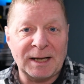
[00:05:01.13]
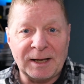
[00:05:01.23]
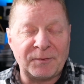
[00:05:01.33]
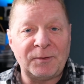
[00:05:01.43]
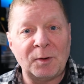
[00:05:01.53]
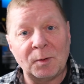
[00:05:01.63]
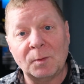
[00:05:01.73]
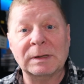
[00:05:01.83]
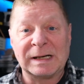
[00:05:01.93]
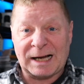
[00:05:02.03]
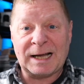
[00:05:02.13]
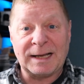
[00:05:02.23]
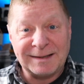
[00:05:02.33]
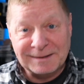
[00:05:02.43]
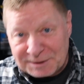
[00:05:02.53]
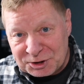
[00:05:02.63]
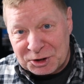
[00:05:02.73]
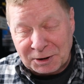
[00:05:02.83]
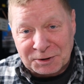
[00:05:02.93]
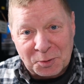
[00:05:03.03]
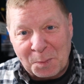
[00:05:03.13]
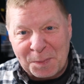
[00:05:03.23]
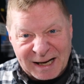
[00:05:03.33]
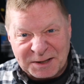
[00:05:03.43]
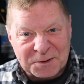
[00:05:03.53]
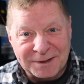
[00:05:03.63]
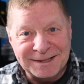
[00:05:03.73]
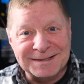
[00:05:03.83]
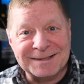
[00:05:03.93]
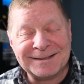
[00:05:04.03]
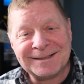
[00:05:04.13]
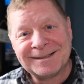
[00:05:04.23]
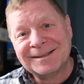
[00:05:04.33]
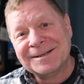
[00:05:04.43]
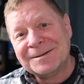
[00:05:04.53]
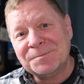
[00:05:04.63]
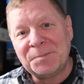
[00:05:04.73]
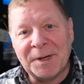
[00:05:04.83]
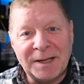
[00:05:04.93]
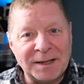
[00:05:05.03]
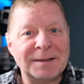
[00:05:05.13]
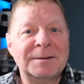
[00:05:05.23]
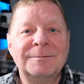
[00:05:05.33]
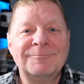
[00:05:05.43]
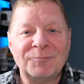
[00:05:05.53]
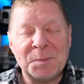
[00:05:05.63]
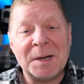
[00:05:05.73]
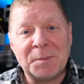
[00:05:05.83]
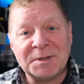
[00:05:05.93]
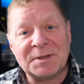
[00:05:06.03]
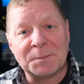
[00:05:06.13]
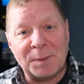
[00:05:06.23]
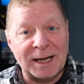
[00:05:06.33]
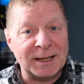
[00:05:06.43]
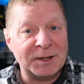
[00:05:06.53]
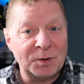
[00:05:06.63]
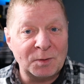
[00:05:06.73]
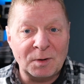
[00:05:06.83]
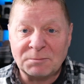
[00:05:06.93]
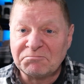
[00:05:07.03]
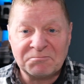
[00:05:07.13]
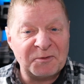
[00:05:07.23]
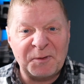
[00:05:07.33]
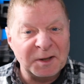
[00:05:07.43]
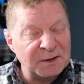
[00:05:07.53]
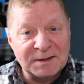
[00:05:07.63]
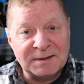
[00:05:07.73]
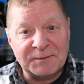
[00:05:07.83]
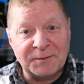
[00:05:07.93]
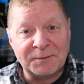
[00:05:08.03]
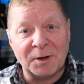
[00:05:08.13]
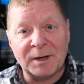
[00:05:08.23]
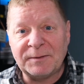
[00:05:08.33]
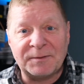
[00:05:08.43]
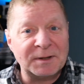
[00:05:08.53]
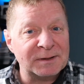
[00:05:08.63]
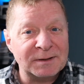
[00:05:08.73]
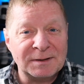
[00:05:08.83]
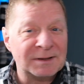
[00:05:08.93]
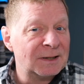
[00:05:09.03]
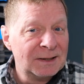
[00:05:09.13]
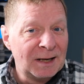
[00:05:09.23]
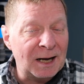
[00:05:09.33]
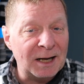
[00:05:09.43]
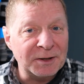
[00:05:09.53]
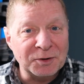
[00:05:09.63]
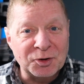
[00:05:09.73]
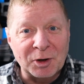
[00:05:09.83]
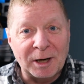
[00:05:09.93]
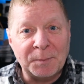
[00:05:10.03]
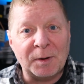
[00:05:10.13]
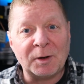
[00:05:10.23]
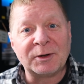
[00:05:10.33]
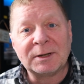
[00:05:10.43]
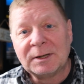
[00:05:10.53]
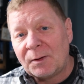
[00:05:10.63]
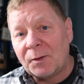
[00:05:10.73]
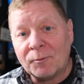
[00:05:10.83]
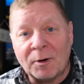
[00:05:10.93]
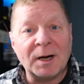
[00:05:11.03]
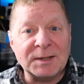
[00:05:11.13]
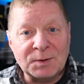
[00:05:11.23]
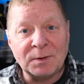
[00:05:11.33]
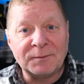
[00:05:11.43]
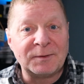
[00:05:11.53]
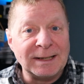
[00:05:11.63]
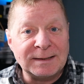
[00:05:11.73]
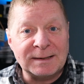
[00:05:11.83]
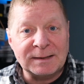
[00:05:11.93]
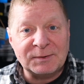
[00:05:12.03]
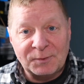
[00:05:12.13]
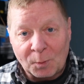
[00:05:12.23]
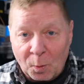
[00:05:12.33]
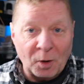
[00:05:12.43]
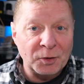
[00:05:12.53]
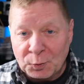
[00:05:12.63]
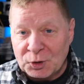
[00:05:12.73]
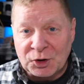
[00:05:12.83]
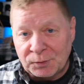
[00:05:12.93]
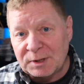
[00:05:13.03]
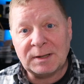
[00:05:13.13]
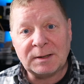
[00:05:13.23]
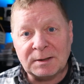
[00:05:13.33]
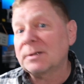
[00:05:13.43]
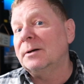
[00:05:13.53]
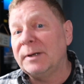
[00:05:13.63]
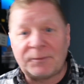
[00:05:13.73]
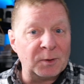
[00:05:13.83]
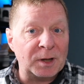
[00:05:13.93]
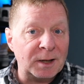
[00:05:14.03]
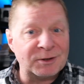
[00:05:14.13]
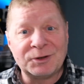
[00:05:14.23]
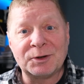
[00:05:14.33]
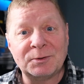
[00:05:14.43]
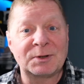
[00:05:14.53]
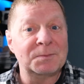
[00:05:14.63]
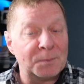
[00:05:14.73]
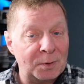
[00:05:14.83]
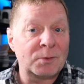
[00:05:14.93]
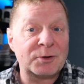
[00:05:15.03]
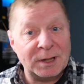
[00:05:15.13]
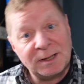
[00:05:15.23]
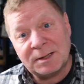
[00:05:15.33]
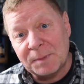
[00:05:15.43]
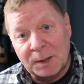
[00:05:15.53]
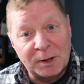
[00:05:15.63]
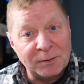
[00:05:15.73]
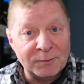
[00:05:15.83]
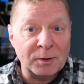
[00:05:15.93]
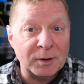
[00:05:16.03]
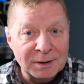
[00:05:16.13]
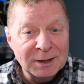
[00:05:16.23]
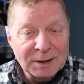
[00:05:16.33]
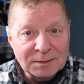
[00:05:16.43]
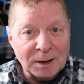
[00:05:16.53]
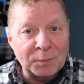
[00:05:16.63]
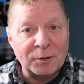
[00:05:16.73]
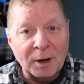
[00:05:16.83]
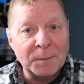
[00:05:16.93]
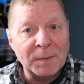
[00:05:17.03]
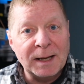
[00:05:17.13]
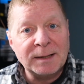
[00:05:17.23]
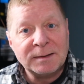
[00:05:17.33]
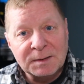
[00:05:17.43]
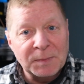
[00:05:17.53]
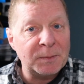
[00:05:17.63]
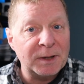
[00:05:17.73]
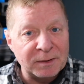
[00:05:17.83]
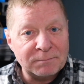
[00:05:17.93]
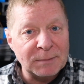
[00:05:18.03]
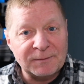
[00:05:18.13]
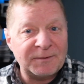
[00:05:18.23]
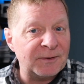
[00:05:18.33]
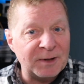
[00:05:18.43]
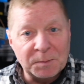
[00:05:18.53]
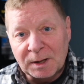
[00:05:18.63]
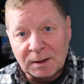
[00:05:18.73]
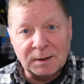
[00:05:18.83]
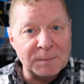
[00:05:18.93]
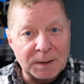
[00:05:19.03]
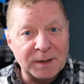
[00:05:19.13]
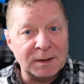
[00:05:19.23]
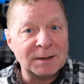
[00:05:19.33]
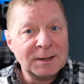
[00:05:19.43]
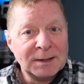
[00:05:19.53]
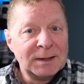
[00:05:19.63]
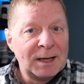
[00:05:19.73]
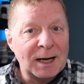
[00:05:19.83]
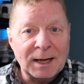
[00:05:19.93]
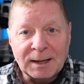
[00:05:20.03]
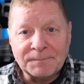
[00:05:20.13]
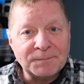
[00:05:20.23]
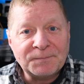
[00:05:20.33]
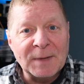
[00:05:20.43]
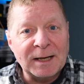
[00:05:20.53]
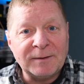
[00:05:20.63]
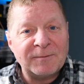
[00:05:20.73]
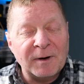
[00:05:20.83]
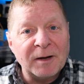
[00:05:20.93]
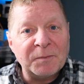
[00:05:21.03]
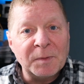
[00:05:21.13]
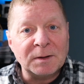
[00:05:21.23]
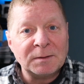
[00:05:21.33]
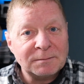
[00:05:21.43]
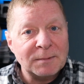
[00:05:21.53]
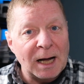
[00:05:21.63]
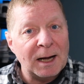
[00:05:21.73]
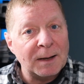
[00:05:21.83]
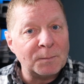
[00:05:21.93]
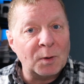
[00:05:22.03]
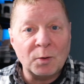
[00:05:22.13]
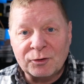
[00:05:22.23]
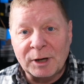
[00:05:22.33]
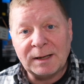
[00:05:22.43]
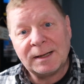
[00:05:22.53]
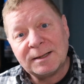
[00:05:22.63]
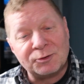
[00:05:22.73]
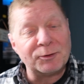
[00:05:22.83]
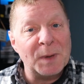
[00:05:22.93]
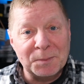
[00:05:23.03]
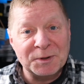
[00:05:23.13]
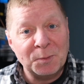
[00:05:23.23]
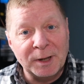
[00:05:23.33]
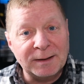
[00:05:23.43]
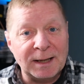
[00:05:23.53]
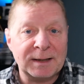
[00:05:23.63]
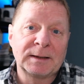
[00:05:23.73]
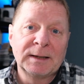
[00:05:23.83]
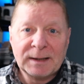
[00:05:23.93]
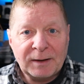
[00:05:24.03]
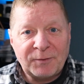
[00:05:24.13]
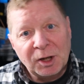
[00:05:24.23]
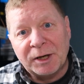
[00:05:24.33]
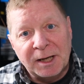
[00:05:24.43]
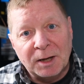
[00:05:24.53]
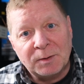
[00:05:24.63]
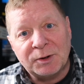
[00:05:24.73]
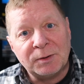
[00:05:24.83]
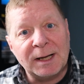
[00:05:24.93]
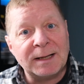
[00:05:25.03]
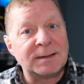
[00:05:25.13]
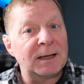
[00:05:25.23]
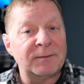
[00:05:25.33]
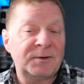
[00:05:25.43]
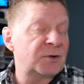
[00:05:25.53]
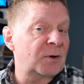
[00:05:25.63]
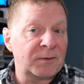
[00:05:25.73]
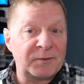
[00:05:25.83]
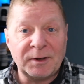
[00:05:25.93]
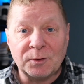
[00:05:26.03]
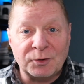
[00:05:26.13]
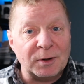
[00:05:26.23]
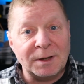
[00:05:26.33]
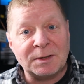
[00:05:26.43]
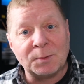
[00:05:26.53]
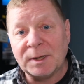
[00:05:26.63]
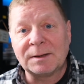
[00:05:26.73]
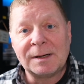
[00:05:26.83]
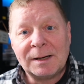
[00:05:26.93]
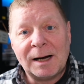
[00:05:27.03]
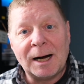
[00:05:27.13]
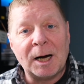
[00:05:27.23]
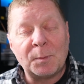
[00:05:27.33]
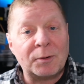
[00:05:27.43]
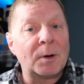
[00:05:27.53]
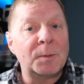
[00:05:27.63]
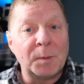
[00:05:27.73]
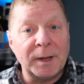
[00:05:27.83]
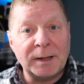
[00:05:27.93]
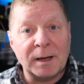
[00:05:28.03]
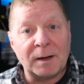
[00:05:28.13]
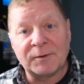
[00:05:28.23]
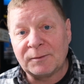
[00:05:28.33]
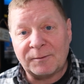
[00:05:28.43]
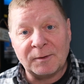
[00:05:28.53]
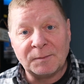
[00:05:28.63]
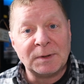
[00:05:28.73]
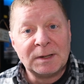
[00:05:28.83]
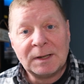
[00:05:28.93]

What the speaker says: if you A, charge your batteries, B, remember to pack your filters if you've got any filters, your tripod, the right sort of lenses for what you're shooting. So if you're going to do some portraits, maybe you've got a prime lens, maybe a 50mm, maybe a 85mm portrait lens, remember to bring that. If you're going to go and do landscape photography, you're trying to probably cover from